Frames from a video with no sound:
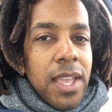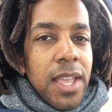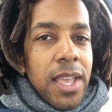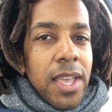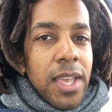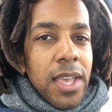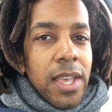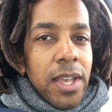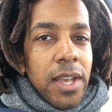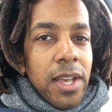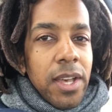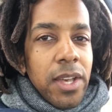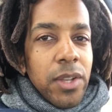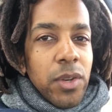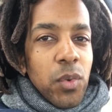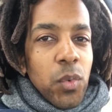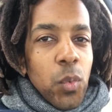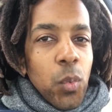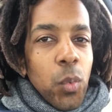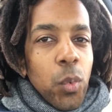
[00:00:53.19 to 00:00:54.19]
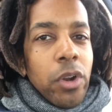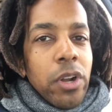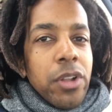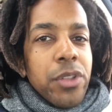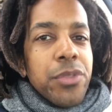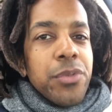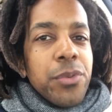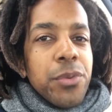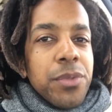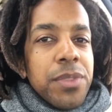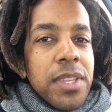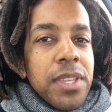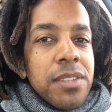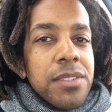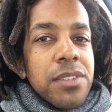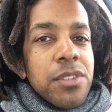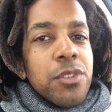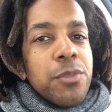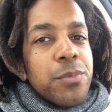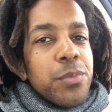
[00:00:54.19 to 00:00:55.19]
and work through
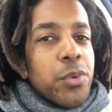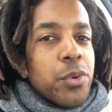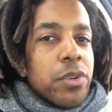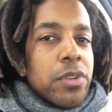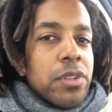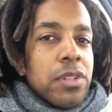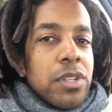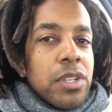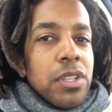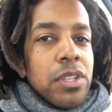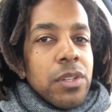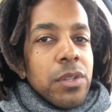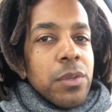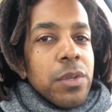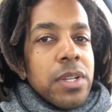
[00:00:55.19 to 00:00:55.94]
things that are important to you,